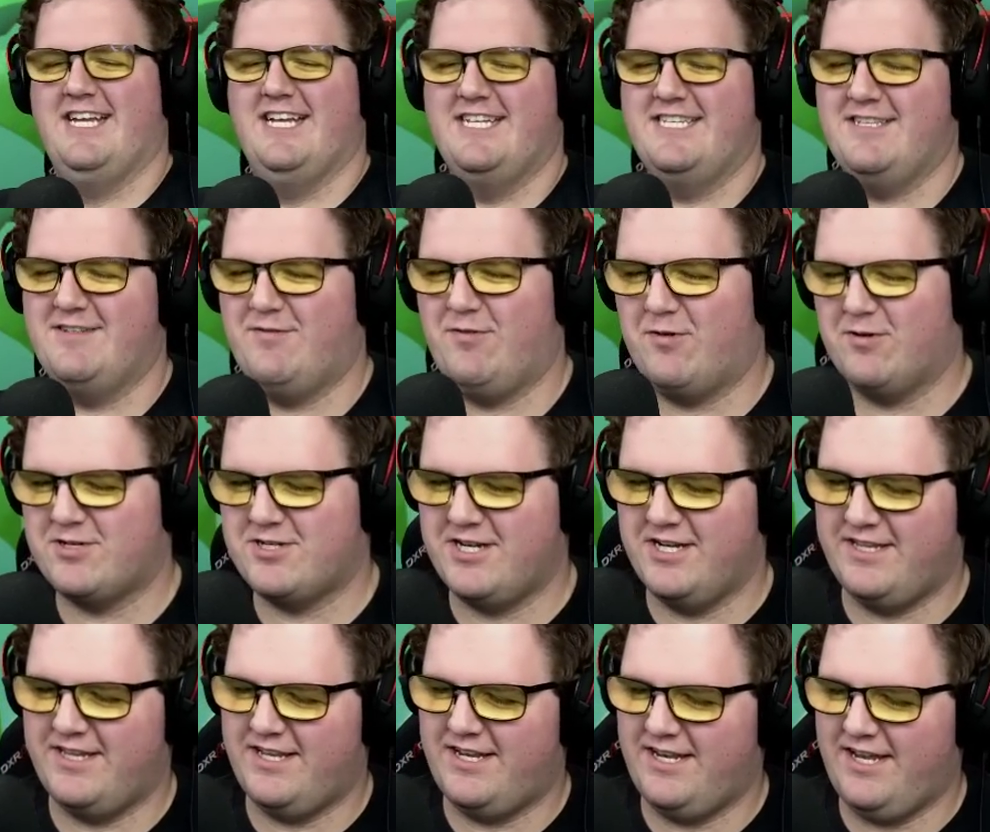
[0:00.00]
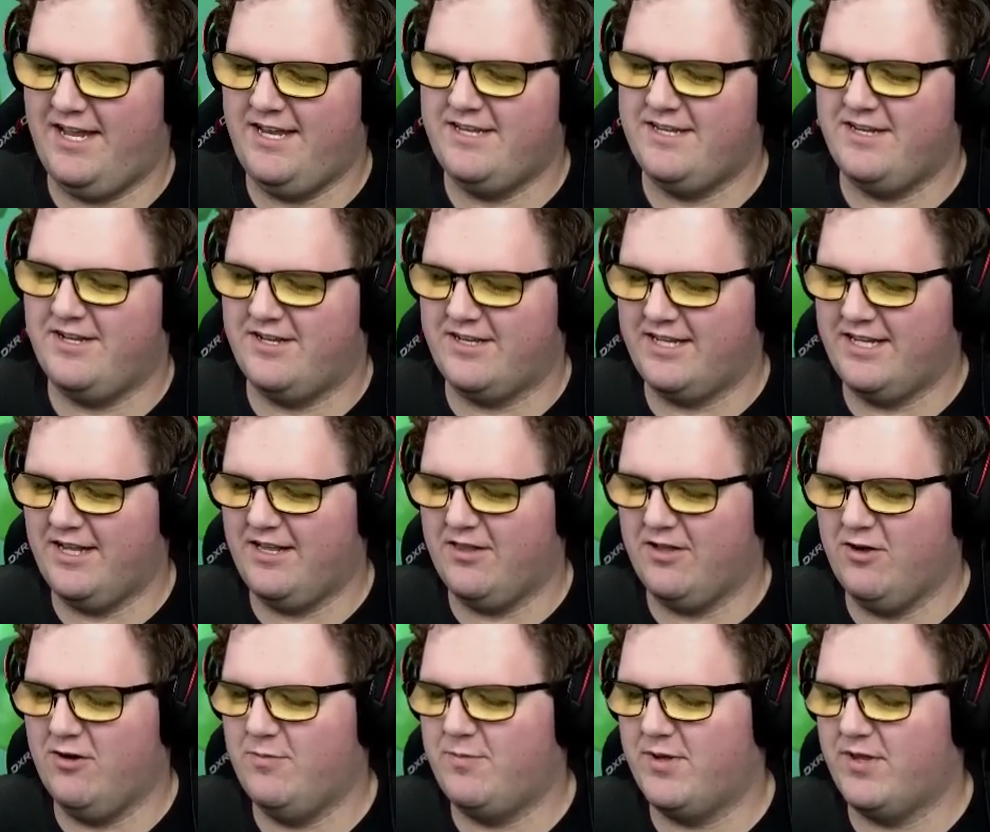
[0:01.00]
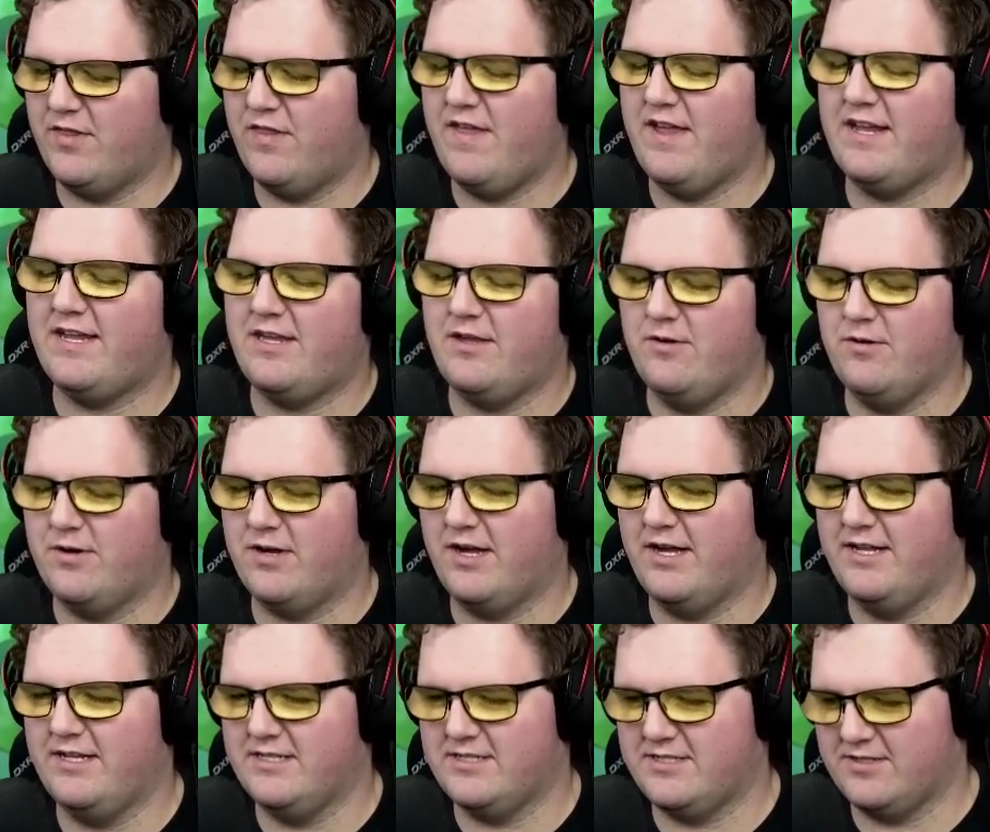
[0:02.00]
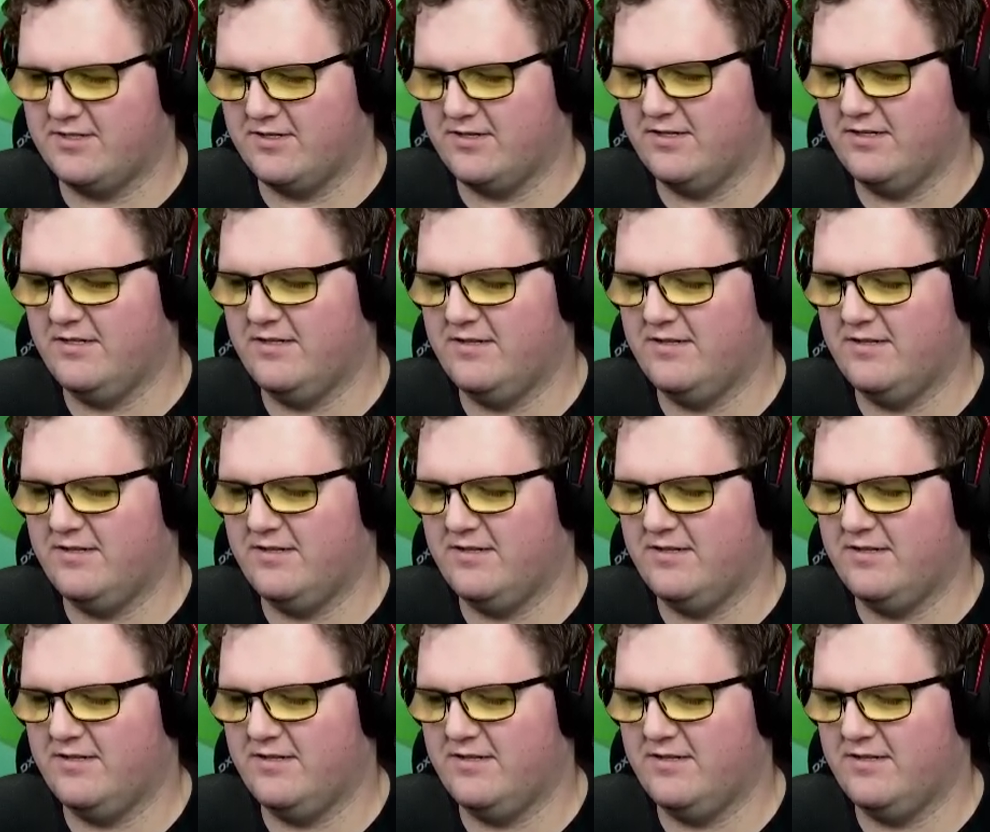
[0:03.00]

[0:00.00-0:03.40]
Unfortunate that it ended on yellow, but thank you, kind sir.